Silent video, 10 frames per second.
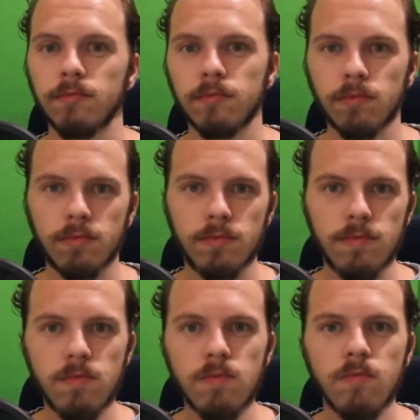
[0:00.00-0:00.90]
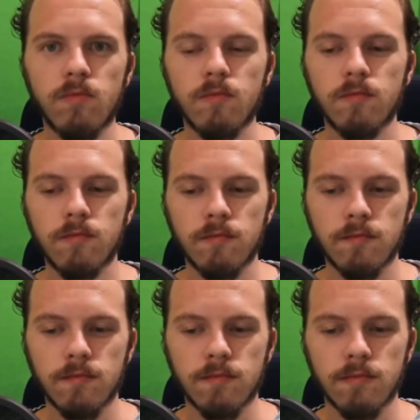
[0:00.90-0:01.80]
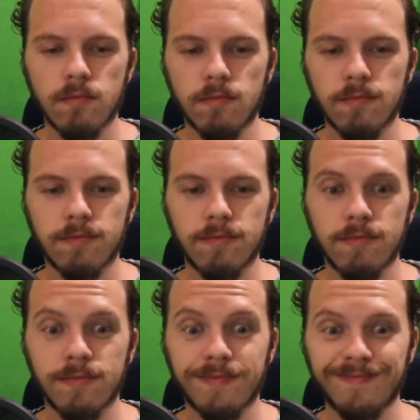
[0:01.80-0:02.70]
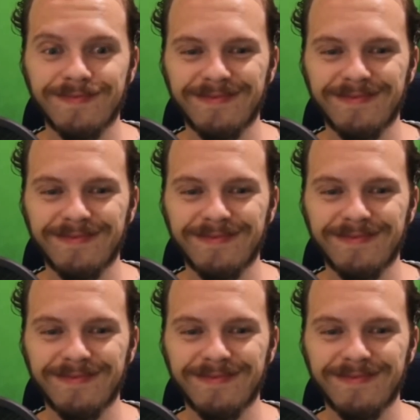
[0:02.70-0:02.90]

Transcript: [no speech]